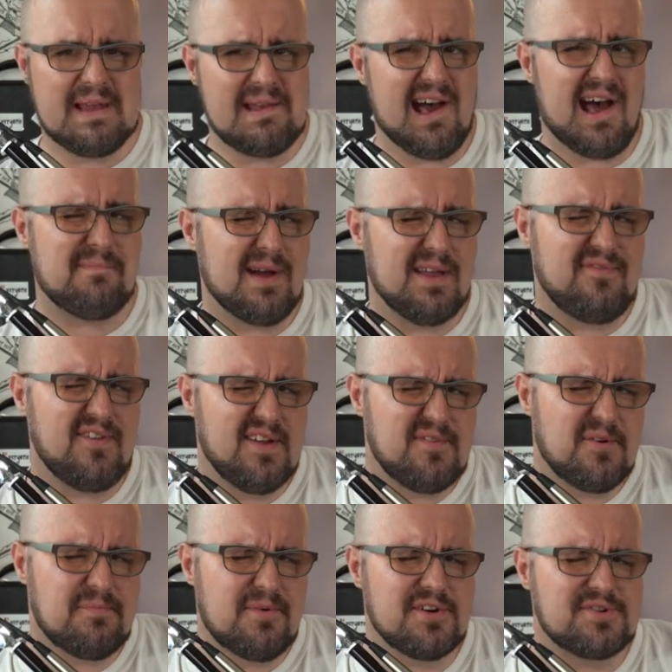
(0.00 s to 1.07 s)
Not my
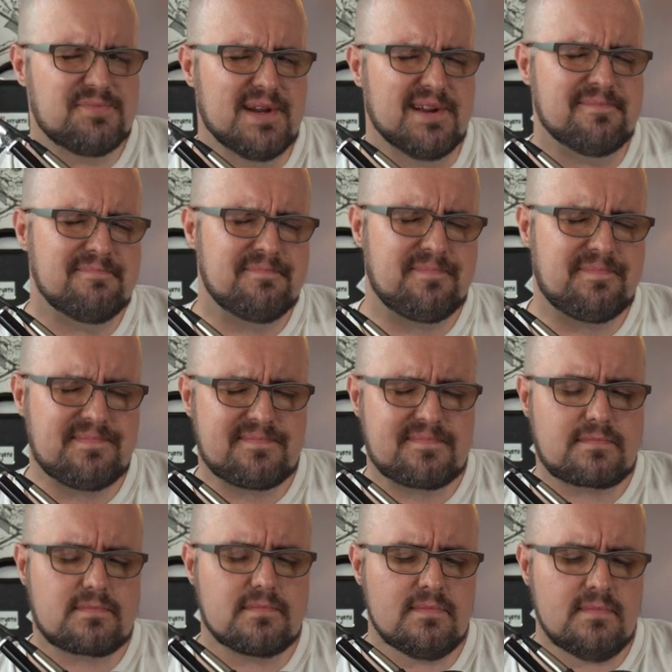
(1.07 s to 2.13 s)
favorite birch beer.
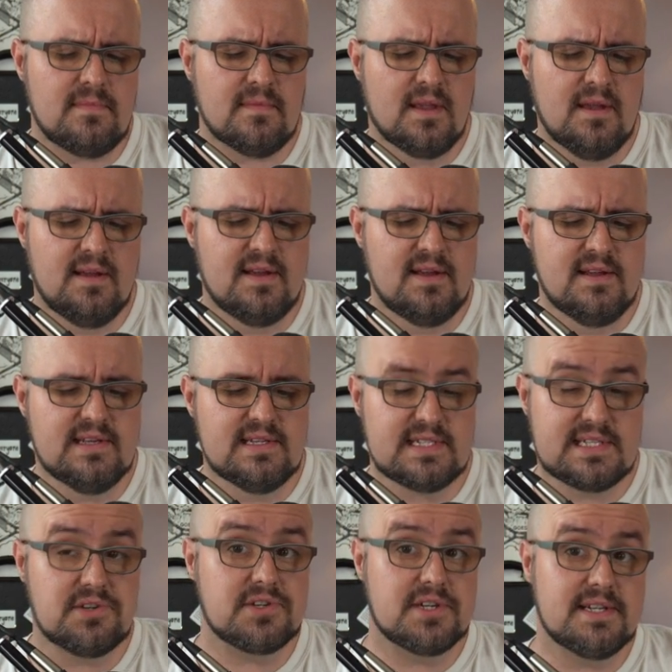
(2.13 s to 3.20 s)

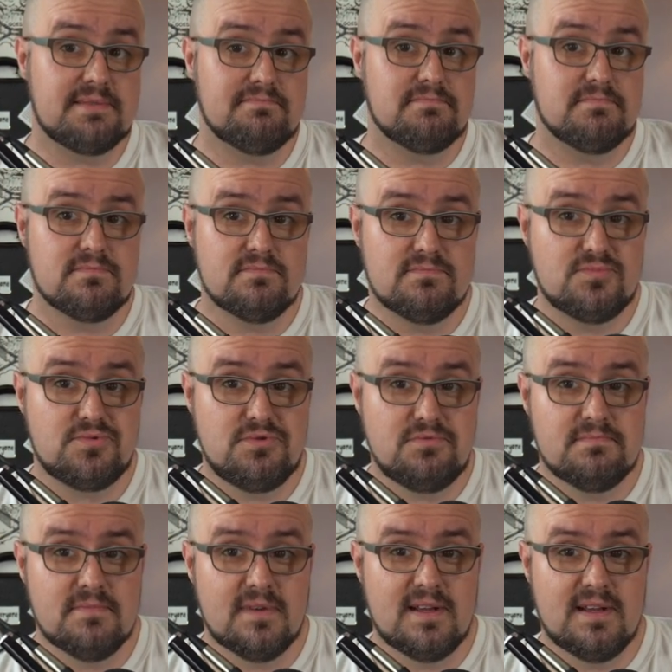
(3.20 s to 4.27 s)
Still good.
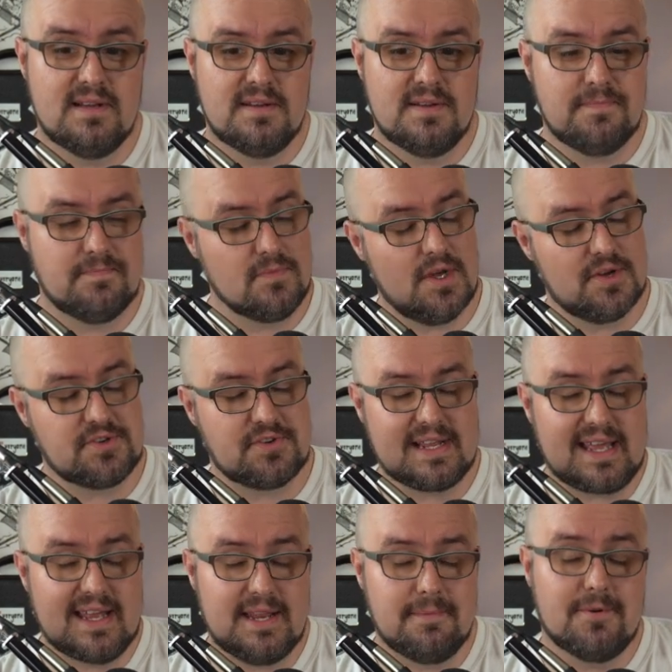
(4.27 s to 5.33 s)
I don't
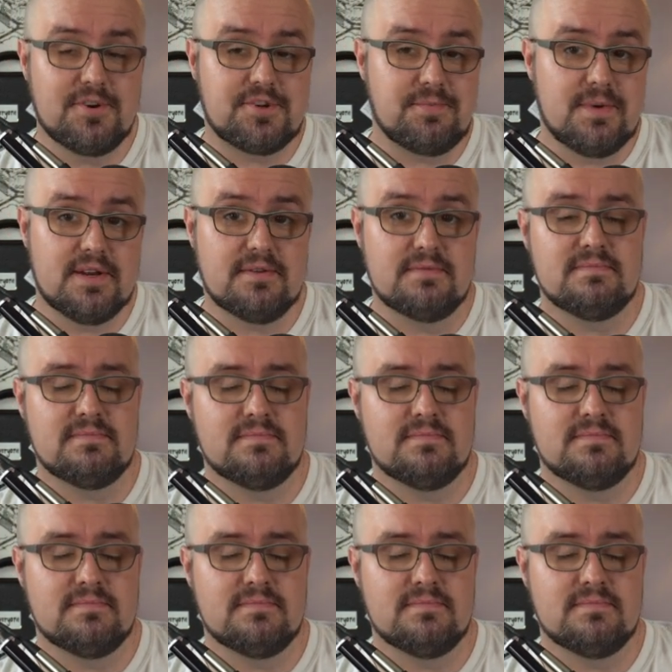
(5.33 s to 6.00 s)
drink any birch beer.